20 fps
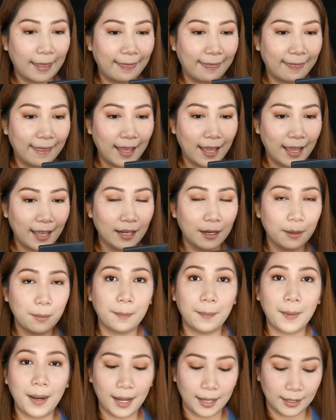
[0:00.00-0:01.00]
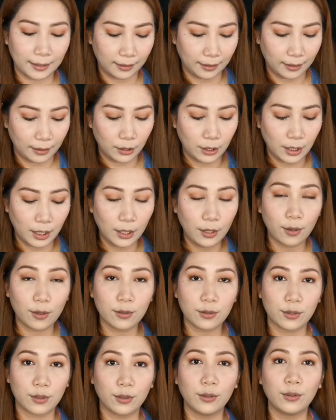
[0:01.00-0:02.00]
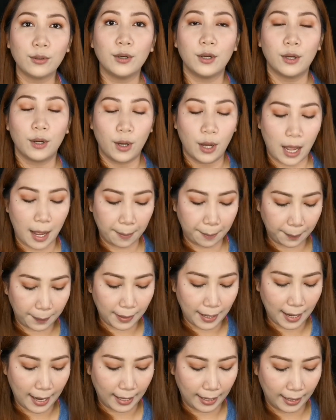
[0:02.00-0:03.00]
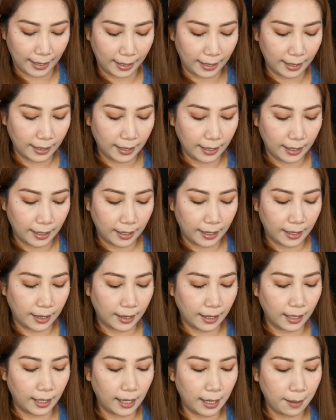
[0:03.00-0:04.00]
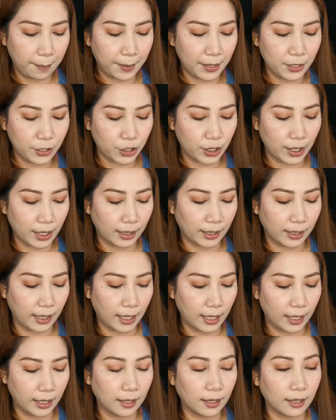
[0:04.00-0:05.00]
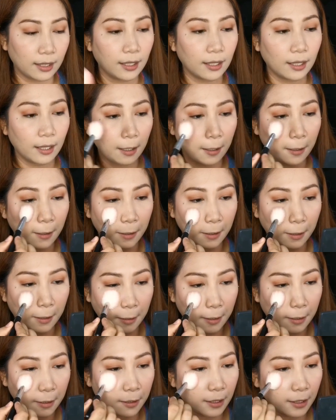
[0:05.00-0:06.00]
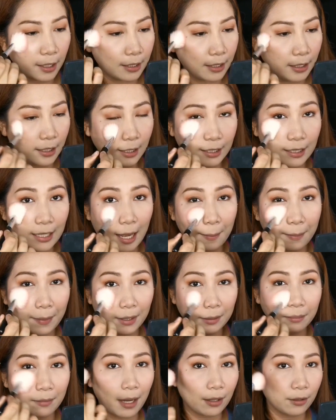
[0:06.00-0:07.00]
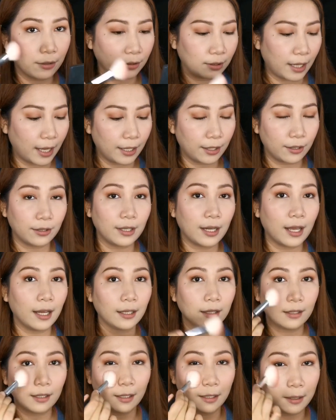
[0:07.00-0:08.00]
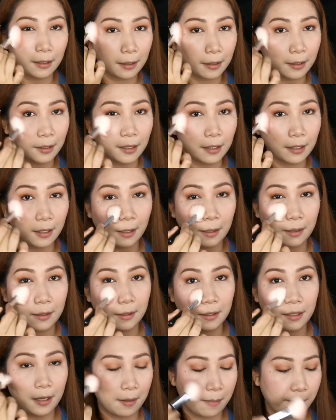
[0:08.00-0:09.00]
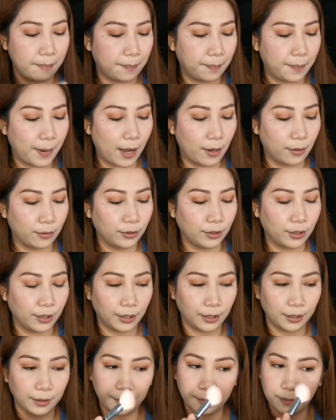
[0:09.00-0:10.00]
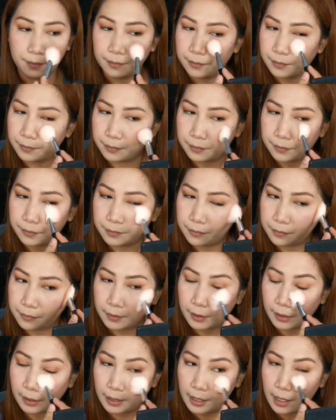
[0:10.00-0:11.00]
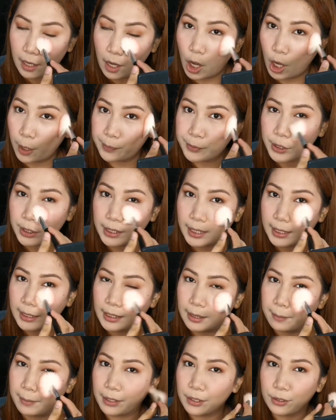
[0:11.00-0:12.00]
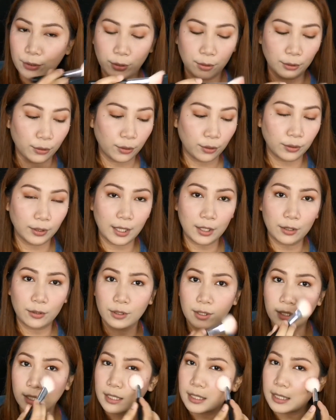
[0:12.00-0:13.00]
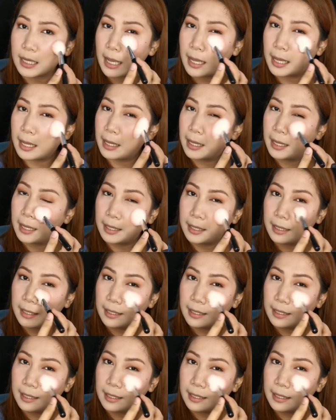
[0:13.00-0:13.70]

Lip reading: And then, but you can also apply the lip and cheek tint kanina dapat bago tayo nag powder. Optional naman yun kung nandun ka sa